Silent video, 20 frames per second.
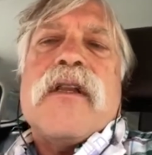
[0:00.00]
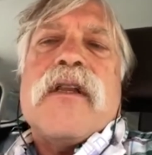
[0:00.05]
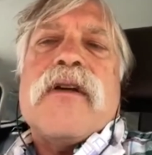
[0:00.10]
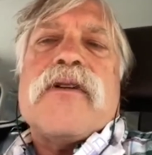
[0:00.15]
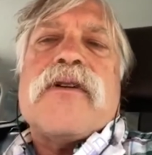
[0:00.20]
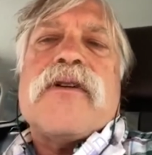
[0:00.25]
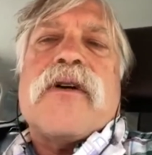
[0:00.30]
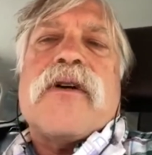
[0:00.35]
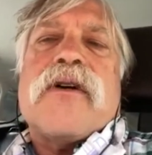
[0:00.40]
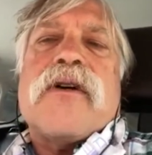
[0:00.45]

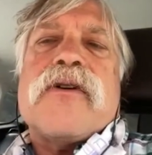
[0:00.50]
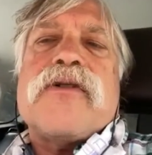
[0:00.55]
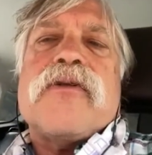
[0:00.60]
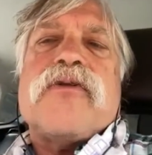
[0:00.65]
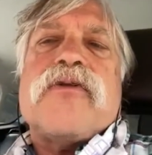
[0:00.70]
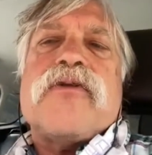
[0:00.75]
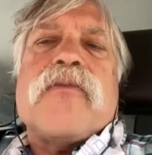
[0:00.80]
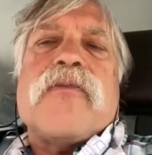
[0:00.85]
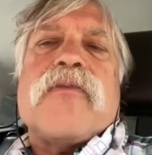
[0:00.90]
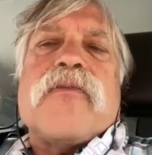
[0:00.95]
There's also
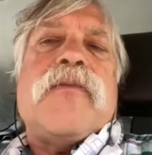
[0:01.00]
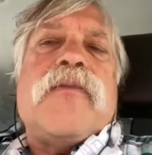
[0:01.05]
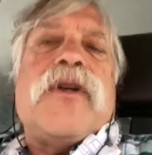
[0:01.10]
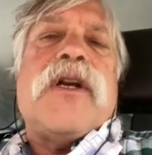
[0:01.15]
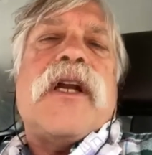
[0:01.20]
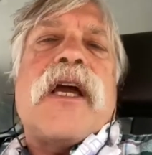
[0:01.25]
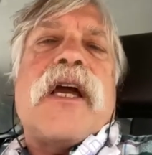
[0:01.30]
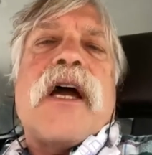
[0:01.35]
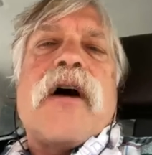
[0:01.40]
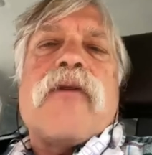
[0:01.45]
some
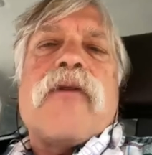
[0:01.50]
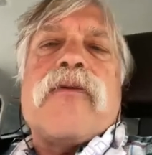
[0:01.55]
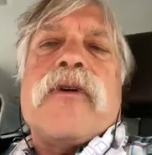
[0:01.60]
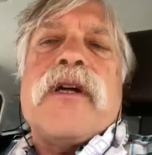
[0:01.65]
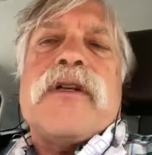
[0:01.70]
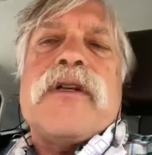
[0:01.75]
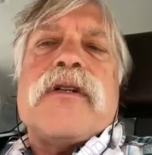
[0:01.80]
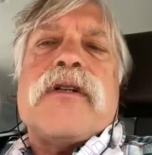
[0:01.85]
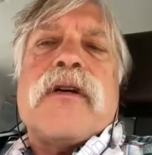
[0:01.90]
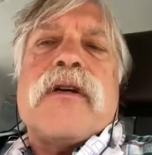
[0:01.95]
community
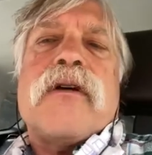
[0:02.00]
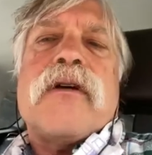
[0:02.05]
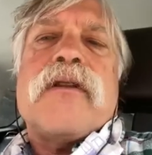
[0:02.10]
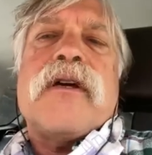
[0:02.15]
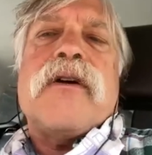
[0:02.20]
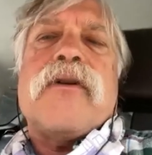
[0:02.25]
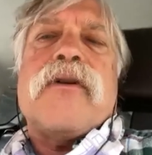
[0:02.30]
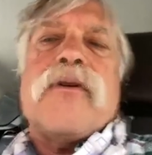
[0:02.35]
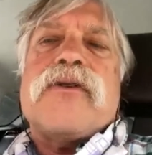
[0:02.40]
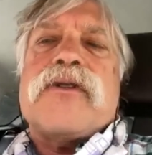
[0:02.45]
outreach. The
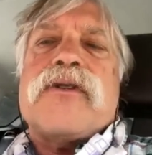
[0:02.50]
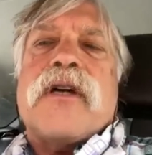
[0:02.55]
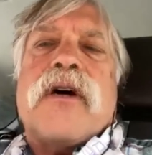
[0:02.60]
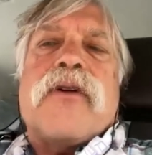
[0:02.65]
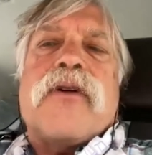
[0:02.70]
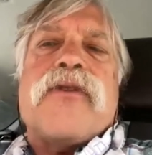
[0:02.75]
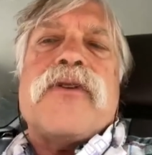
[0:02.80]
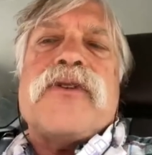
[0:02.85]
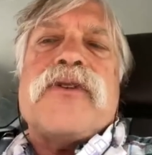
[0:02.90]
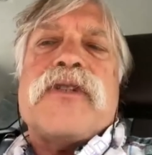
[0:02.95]
Heroes of
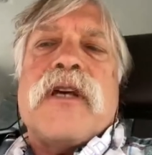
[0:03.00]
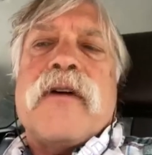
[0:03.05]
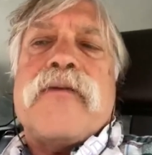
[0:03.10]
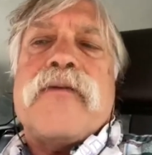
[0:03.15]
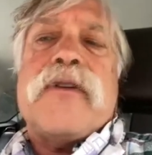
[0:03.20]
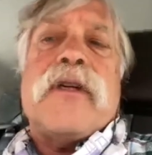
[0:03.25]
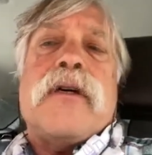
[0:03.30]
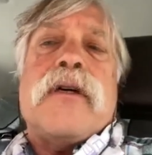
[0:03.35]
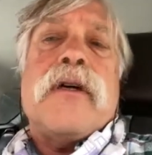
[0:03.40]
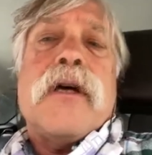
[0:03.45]
Health and
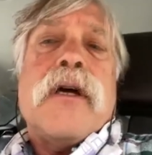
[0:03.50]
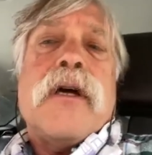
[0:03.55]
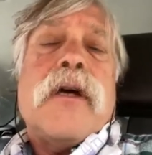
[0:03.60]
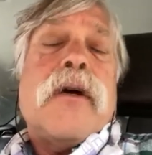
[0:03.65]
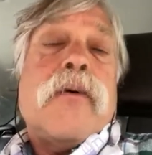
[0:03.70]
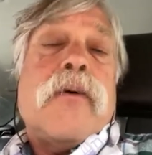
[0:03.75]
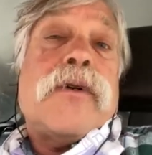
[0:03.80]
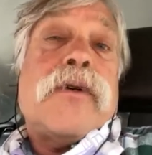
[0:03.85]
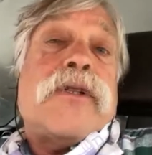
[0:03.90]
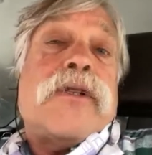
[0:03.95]
Safety
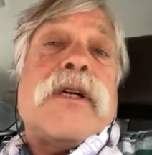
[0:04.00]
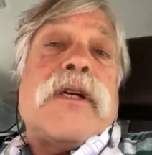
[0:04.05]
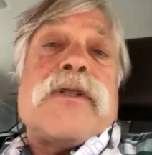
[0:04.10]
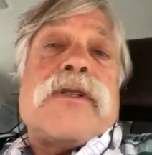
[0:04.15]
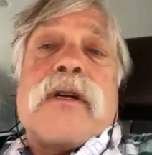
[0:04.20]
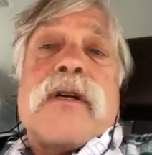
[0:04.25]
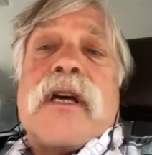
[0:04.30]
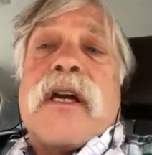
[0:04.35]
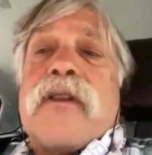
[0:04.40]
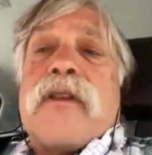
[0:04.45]
was
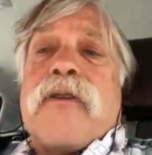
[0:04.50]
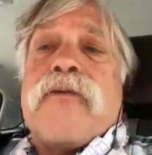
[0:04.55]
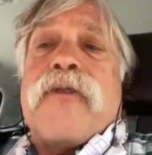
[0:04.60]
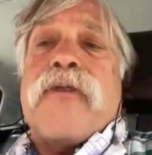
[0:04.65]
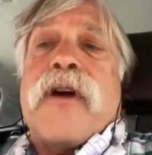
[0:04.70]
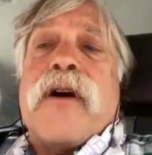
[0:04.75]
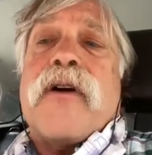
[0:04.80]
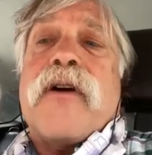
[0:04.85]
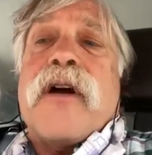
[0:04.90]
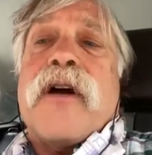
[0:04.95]
yesterday at the
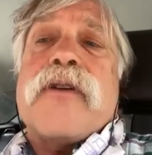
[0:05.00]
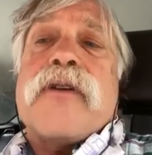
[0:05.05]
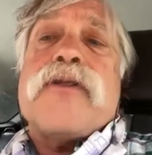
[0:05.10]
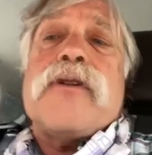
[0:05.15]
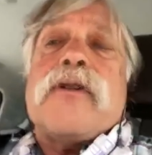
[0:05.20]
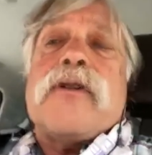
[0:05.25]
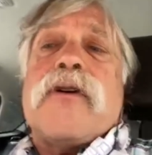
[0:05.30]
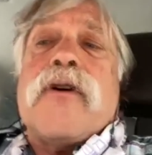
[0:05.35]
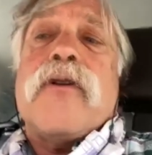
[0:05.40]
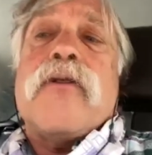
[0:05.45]
fairgrounds,
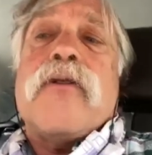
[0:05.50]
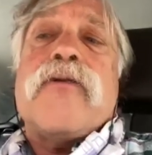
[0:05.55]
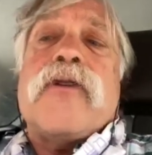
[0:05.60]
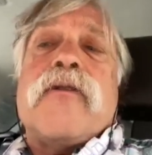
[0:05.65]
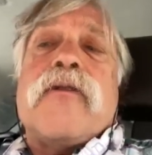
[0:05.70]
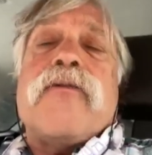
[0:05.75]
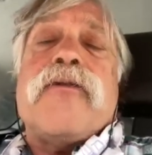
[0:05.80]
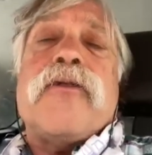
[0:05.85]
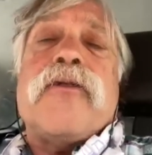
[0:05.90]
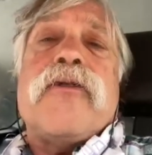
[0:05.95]
and COVID
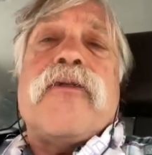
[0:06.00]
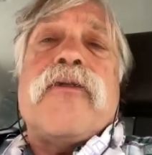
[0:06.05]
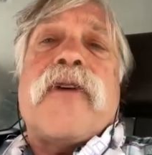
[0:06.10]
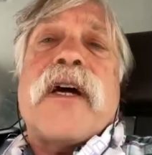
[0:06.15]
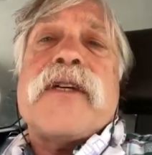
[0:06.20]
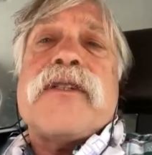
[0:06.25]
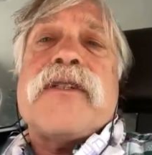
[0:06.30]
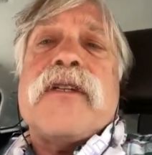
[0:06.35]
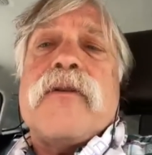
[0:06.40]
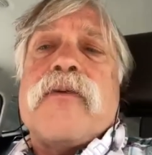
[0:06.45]
and flu
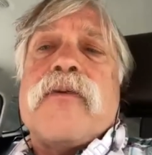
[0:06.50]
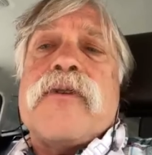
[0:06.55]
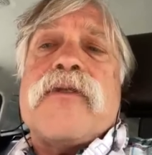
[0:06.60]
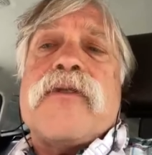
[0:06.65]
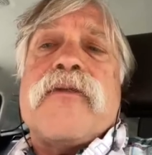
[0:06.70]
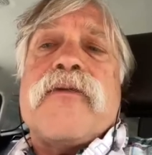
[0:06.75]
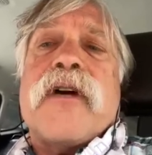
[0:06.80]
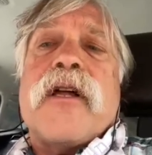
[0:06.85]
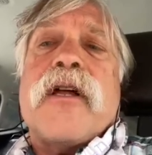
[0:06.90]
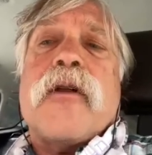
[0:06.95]
vaccine was
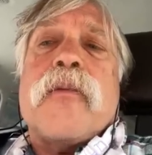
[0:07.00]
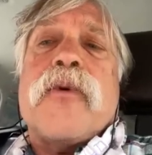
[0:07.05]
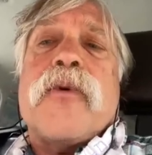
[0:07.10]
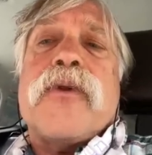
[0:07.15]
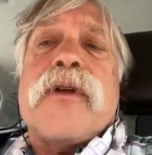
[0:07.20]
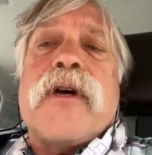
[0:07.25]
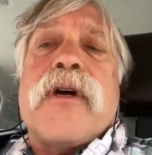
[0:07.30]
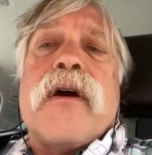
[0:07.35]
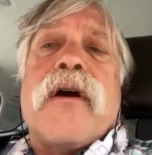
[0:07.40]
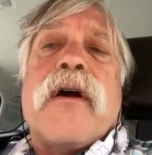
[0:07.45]
available
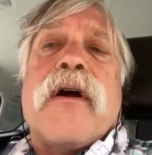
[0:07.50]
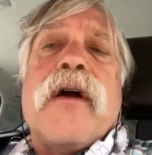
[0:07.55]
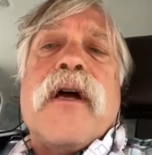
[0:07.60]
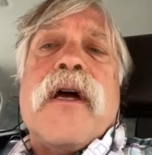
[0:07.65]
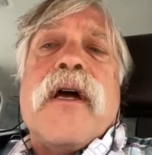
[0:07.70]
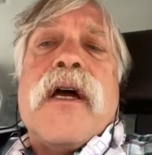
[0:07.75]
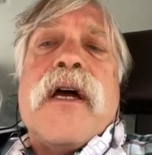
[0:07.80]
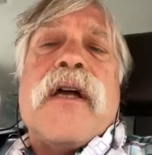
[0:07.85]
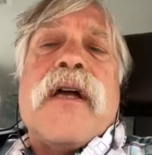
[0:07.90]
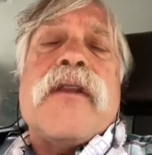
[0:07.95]
there.
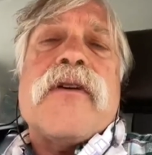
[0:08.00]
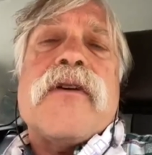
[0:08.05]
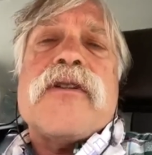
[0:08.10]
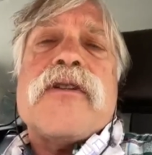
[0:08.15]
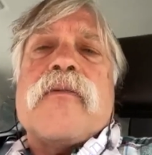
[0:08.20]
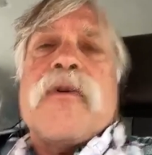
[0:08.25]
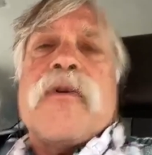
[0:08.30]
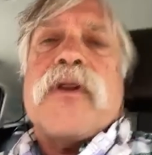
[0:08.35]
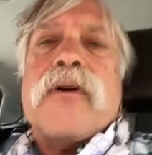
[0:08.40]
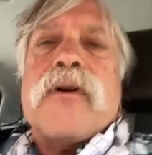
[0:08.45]
And there's
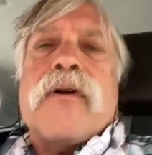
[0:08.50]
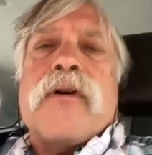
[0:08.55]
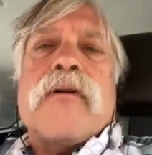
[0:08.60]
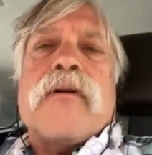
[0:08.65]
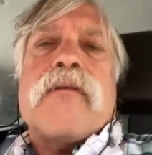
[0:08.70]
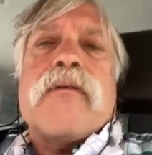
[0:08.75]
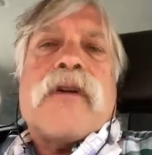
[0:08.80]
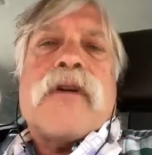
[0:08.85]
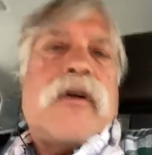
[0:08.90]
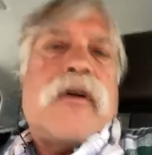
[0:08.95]
some
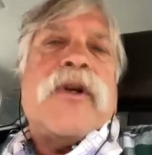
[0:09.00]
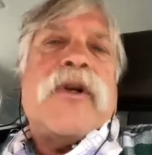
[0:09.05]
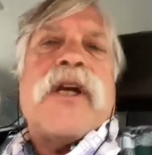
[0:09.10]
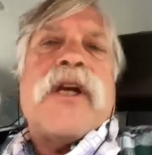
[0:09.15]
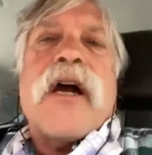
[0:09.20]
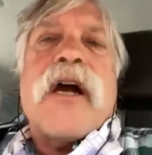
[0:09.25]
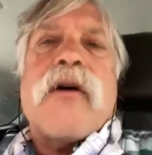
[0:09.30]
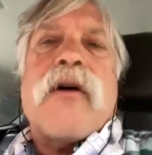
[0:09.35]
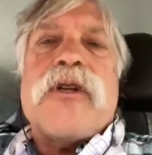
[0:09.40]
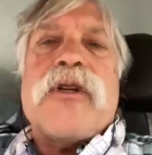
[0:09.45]
other
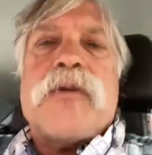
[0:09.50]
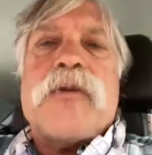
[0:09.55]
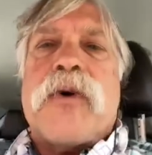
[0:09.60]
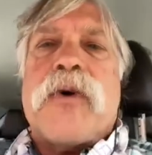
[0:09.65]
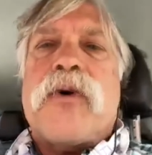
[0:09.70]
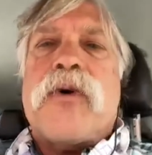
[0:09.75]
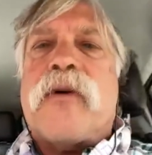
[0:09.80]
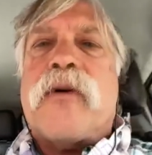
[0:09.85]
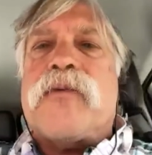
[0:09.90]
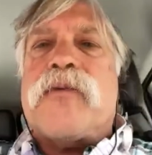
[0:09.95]
community outreach
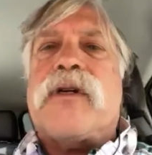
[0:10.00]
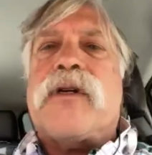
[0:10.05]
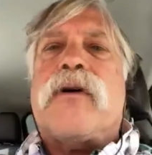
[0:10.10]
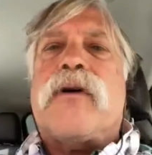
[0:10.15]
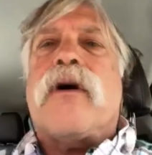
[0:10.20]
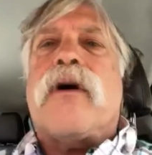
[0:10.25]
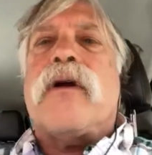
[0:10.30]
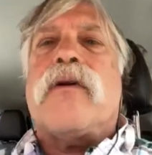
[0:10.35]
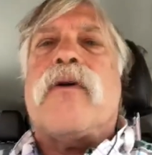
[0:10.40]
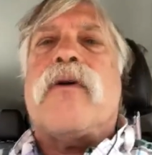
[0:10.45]
programs that
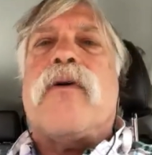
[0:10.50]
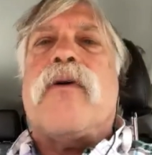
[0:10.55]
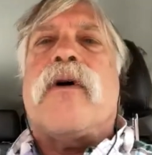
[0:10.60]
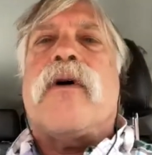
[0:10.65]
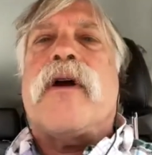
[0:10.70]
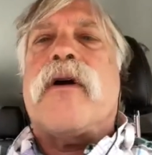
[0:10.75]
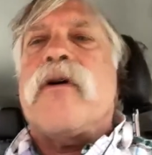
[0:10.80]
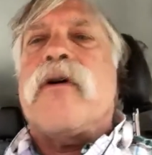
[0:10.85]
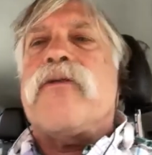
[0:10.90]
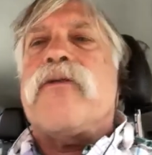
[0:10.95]
are
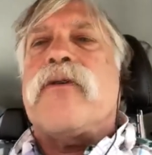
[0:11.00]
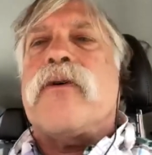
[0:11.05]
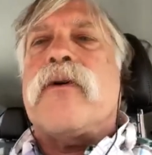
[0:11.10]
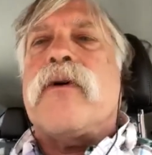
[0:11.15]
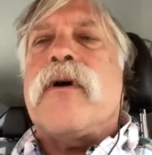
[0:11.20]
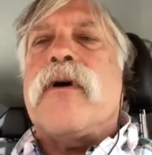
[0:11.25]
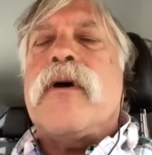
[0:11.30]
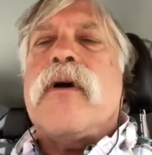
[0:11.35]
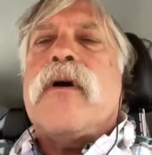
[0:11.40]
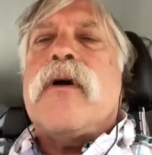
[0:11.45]
ongoing
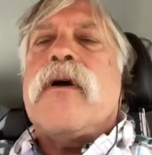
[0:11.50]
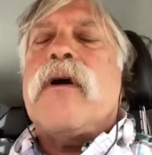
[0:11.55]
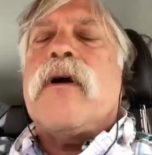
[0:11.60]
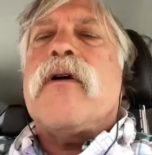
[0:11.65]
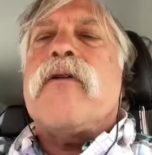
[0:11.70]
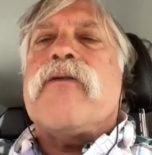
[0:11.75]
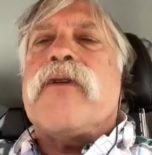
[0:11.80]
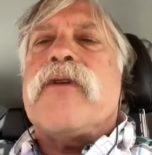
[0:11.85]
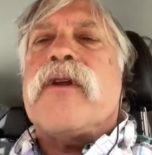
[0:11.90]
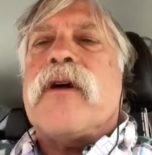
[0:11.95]
over
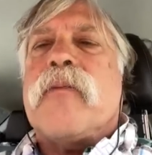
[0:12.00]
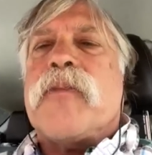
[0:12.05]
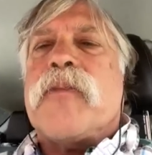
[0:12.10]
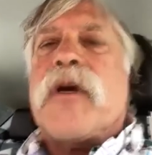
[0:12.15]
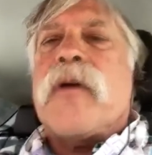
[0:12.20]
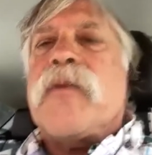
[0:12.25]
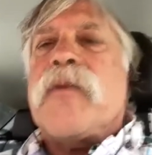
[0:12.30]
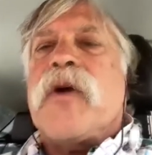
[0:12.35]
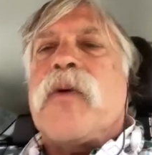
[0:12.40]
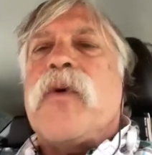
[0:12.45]
the
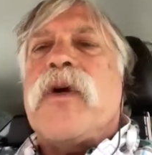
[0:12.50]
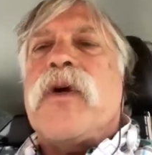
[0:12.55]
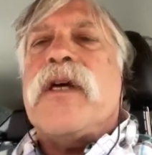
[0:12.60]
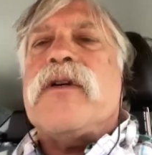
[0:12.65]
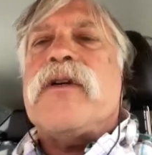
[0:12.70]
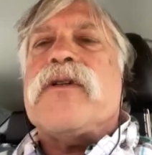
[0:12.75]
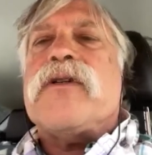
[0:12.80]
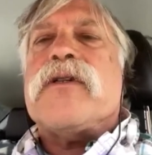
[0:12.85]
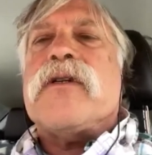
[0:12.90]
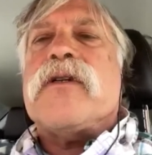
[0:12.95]
upcoming
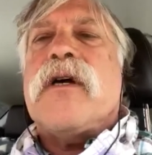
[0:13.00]
weeks.